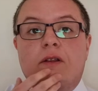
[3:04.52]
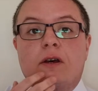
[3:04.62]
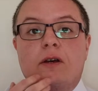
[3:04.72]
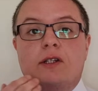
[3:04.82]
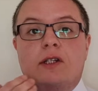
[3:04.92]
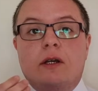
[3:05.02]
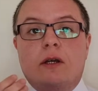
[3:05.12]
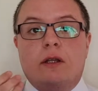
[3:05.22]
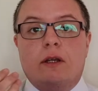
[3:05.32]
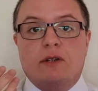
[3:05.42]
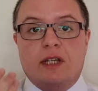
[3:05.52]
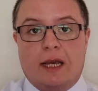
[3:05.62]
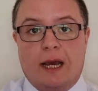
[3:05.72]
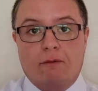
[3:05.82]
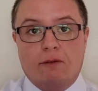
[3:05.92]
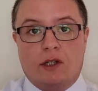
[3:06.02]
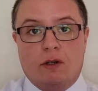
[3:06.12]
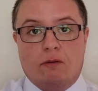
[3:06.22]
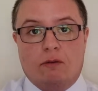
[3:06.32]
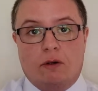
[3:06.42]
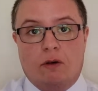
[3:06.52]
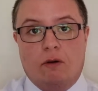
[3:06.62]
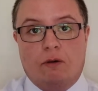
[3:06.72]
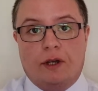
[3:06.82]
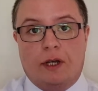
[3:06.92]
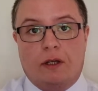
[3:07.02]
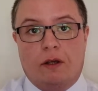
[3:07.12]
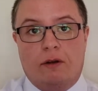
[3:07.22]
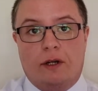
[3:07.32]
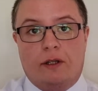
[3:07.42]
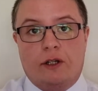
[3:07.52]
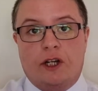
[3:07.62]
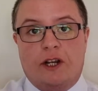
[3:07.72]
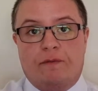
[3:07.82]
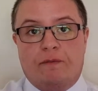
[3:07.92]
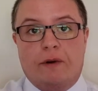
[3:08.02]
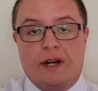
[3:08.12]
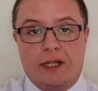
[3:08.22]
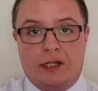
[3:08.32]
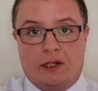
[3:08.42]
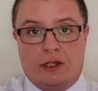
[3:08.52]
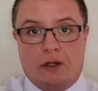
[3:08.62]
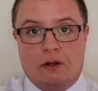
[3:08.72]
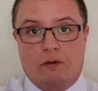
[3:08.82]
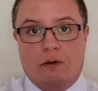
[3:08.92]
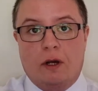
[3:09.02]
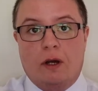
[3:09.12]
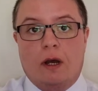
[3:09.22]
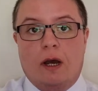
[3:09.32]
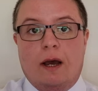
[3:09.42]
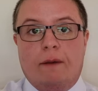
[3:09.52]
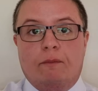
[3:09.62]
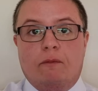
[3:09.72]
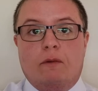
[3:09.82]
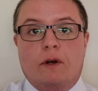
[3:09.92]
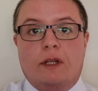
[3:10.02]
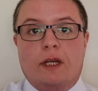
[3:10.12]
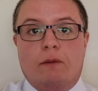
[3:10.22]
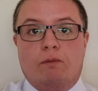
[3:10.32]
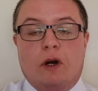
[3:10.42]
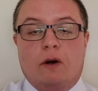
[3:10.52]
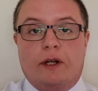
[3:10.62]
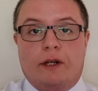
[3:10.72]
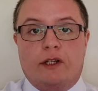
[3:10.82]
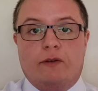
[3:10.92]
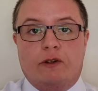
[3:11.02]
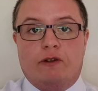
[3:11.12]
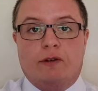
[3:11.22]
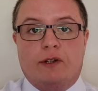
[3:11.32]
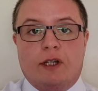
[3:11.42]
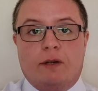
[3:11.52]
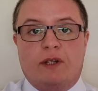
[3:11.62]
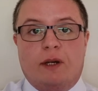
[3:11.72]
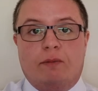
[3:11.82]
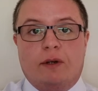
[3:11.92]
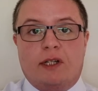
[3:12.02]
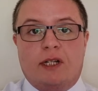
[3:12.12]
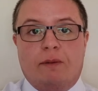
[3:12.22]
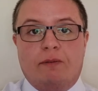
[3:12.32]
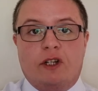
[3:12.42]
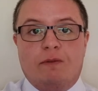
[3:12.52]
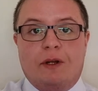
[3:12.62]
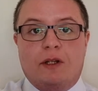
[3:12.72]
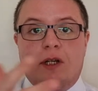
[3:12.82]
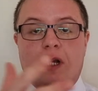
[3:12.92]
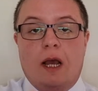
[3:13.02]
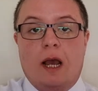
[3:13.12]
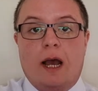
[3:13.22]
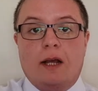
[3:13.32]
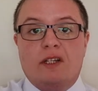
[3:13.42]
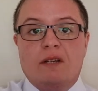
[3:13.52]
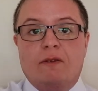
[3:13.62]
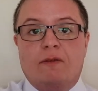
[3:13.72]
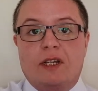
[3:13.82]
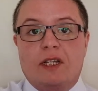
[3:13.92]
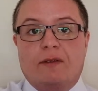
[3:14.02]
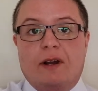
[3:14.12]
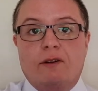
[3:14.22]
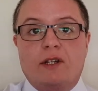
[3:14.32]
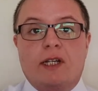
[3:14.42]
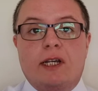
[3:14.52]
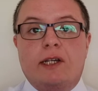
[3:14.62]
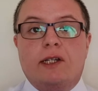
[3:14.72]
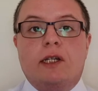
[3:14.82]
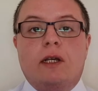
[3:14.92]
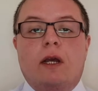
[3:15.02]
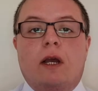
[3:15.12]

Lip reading: that there was a council called that included the chief priests, who were the guardians of the Jerusalem temple establishment, and some of these Pharisees.